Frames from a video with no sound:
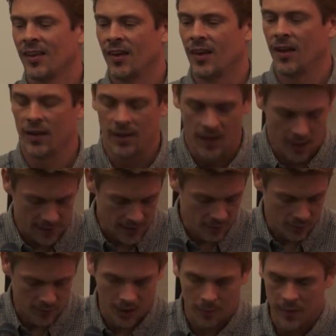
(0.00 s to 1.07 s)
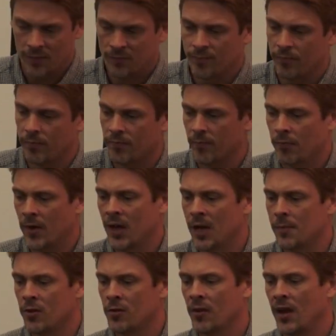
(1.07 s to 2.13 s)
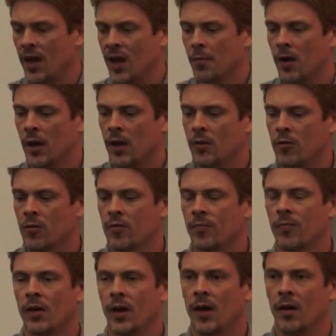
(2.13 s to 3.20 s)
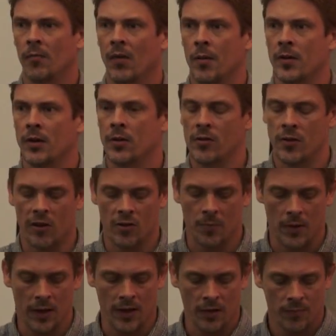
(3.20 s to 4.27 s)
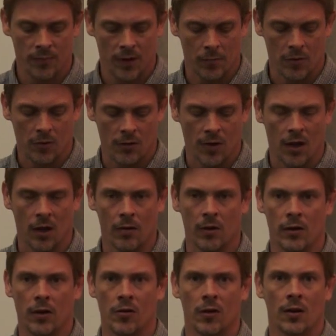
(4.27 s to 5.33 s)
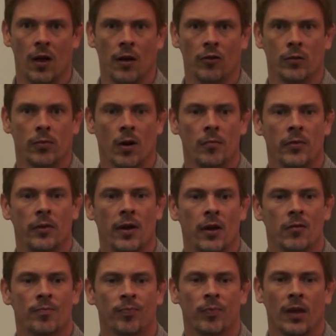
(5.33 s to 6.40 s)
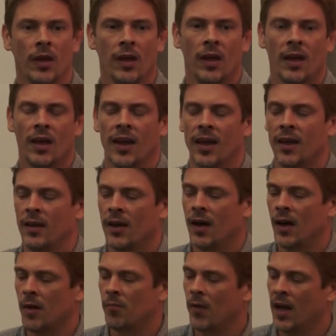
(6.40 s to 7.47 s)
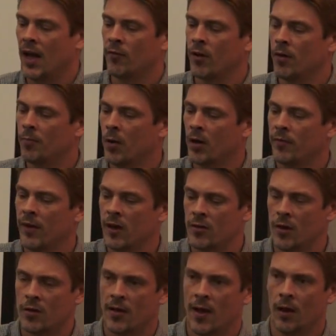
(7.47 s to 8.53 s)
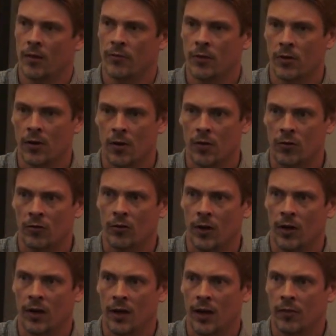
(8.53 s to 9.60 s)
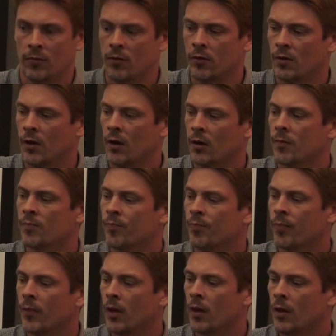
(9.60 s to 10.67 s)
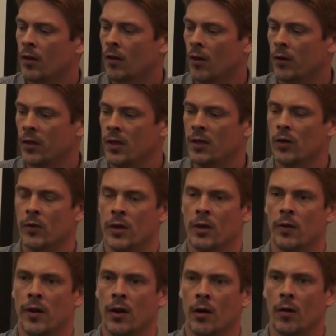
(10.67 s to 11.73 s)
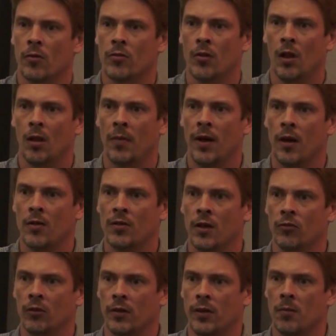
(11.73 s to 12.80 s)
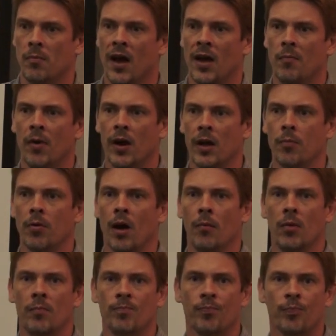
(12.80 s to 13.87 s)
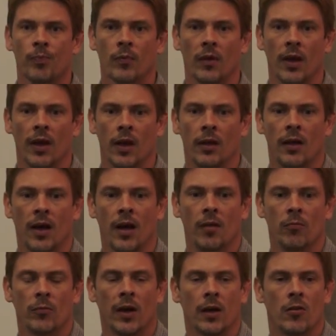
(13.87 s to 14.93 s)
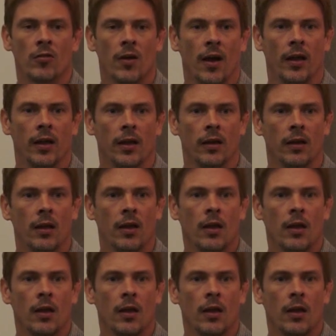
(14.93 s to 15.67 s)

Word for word: and uh, thanks for coming. My name is Tam Hunt. Um, I'm at UCSB. I'm a scholar in the psychology department there. And um, I have a book of essays out, if you're curious to check it out after the talk, called Eco Ego Eros. It's all about essentially the mind-body problem and um, reconciling